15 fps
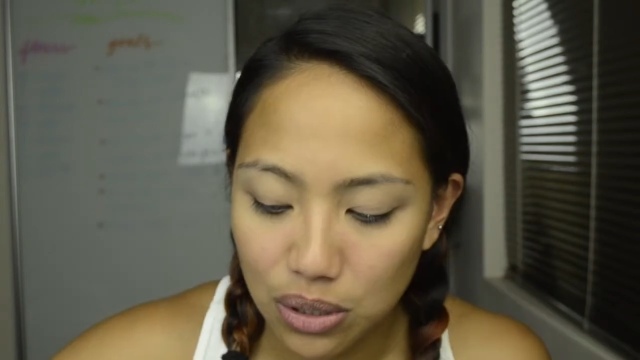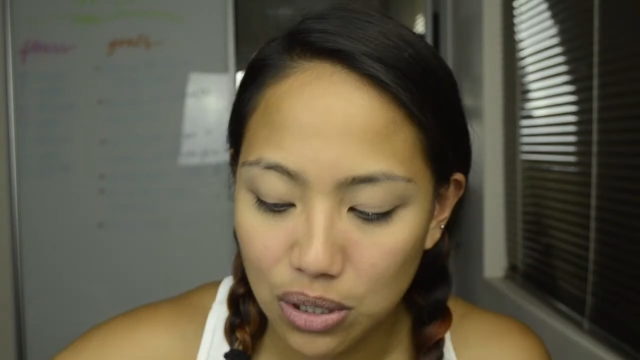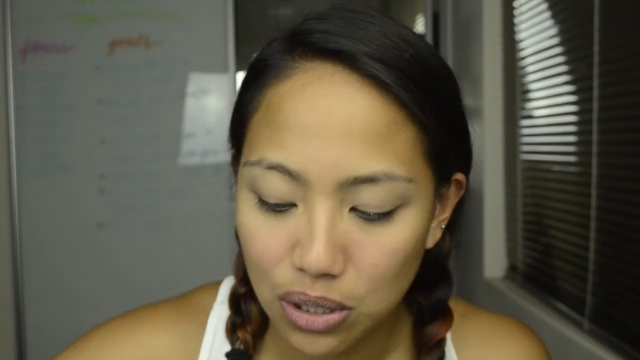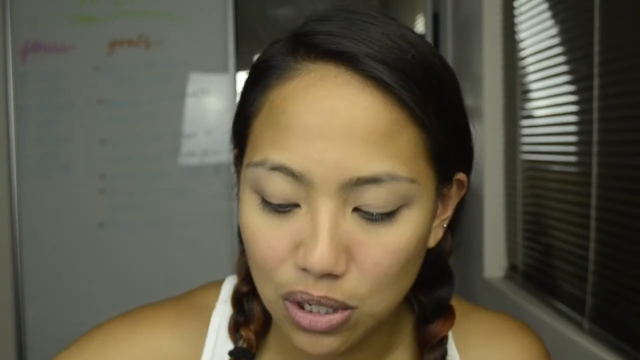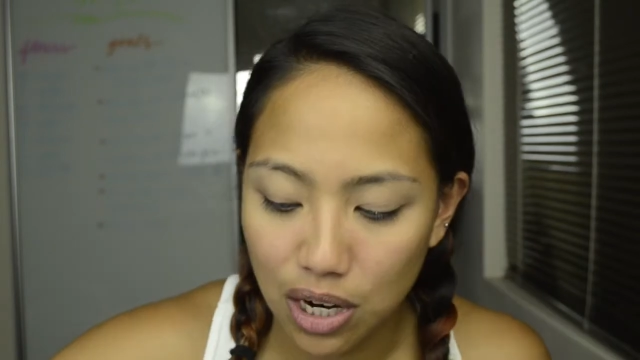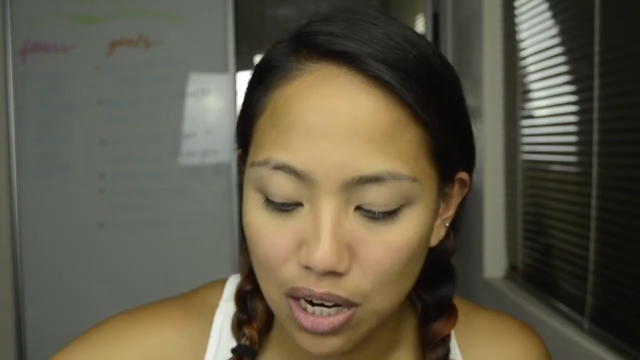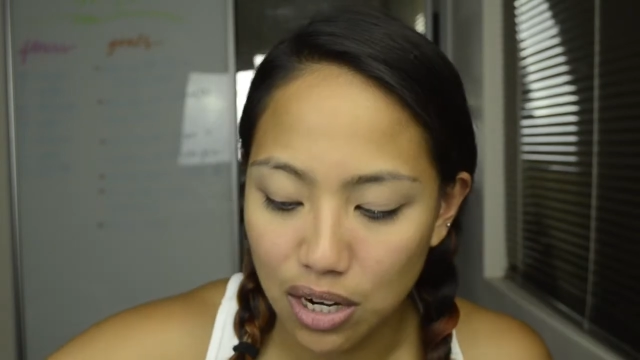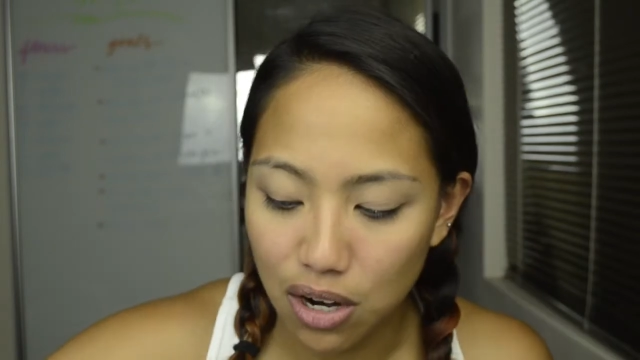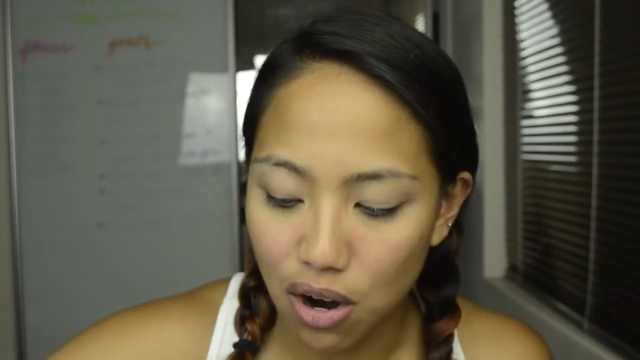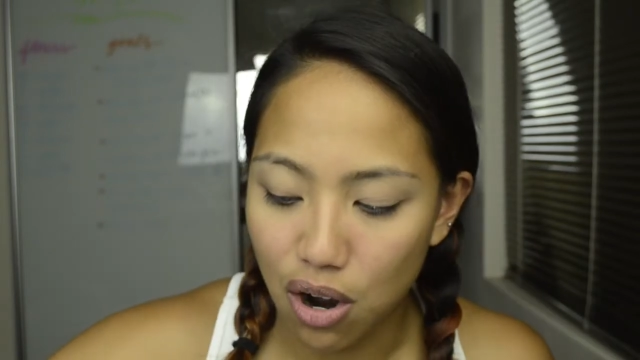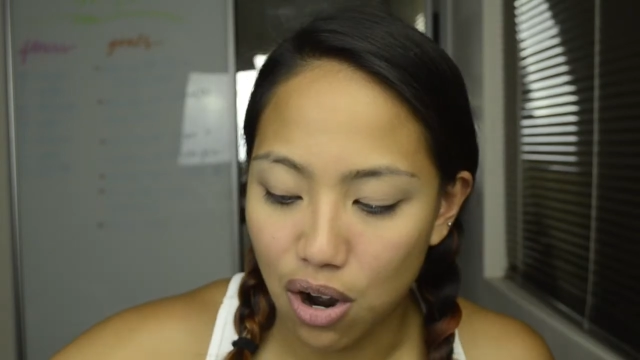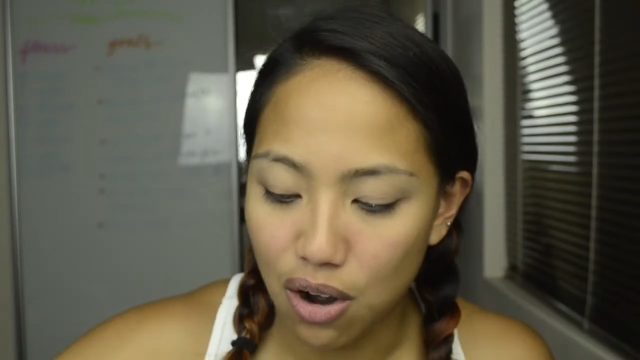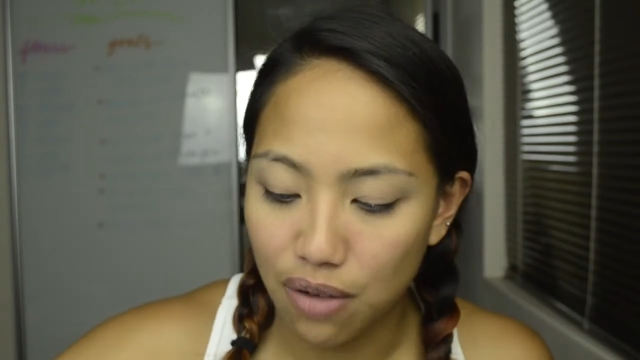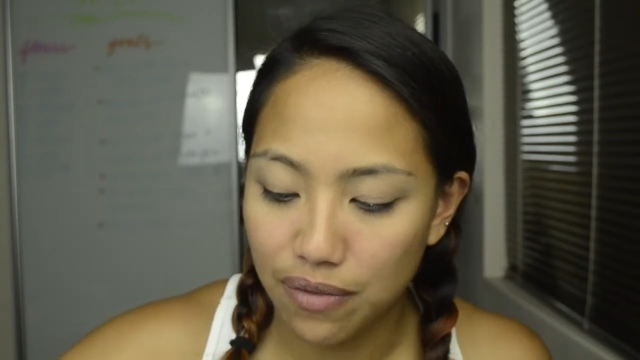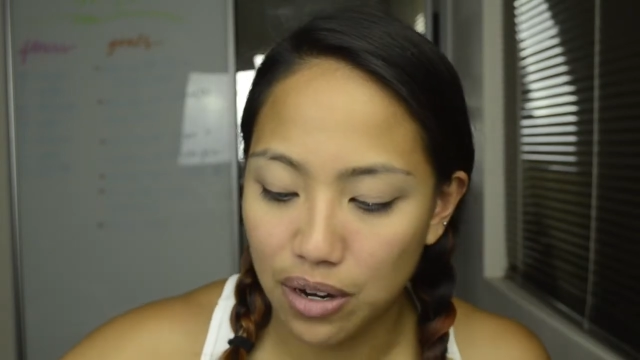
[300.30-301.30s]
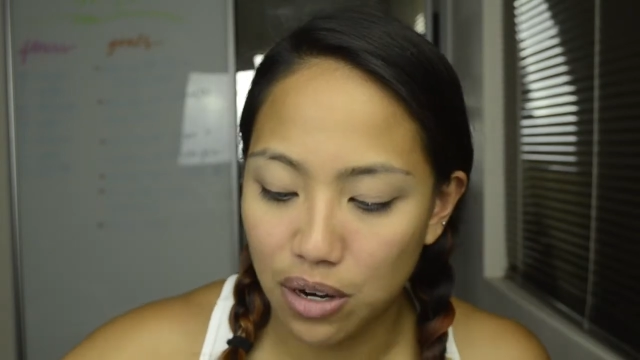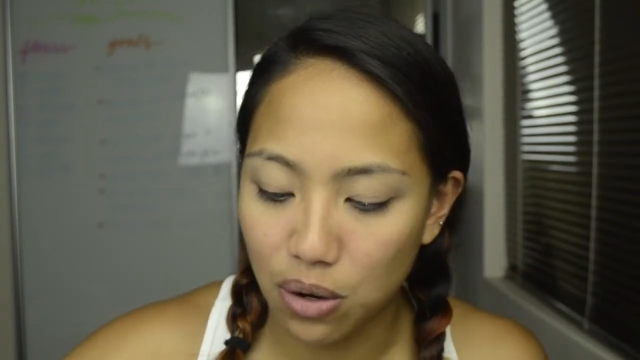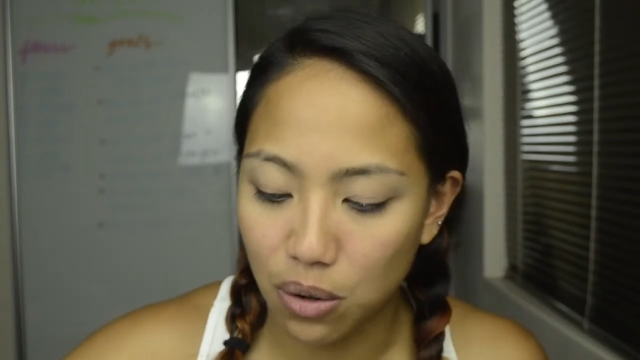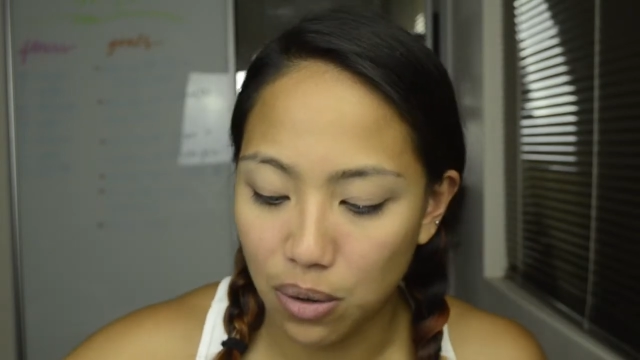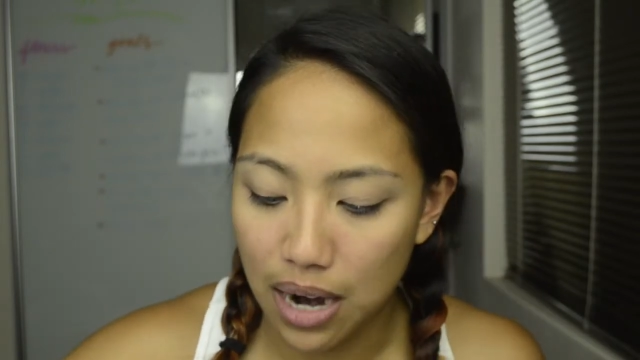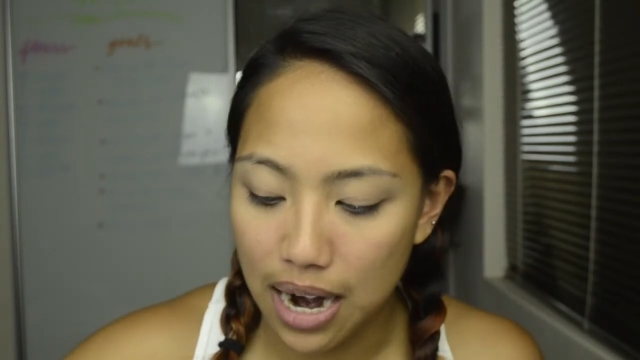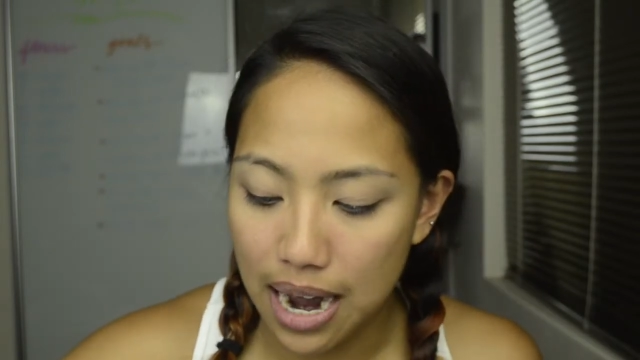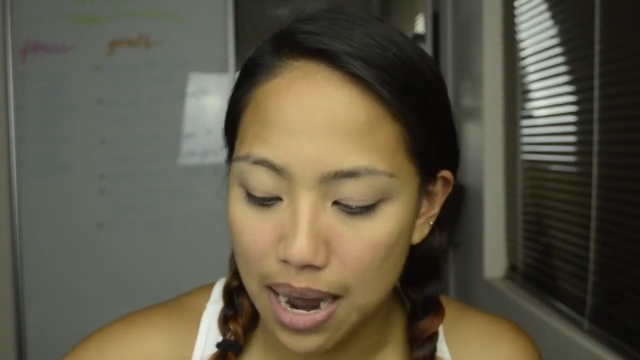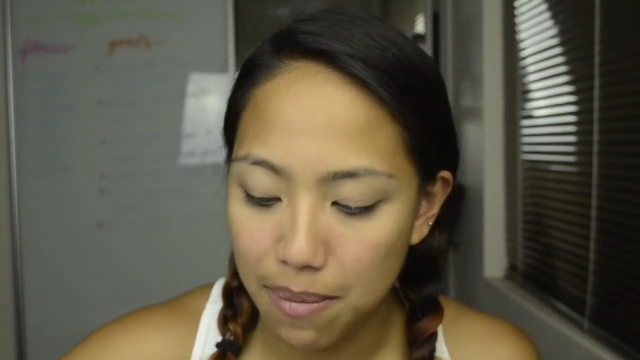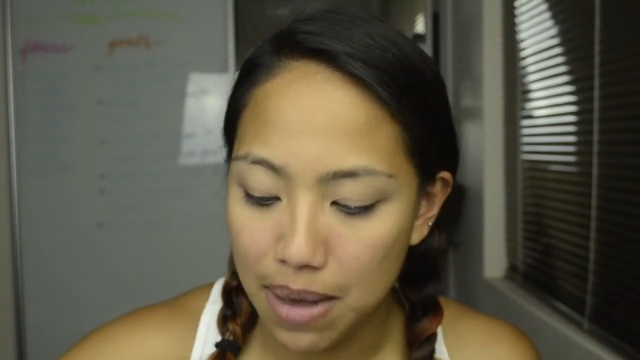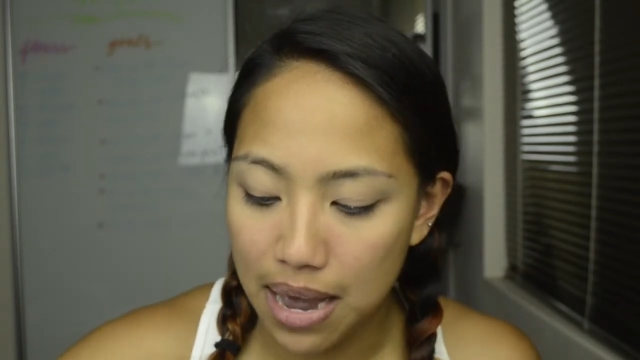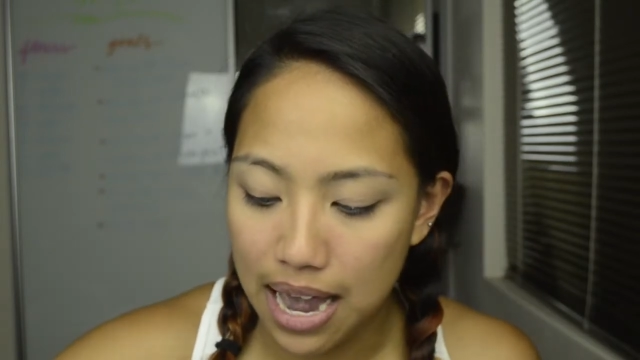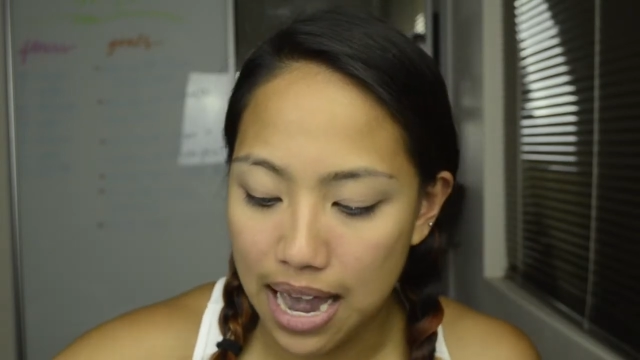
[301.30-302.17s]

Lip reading: start off, grab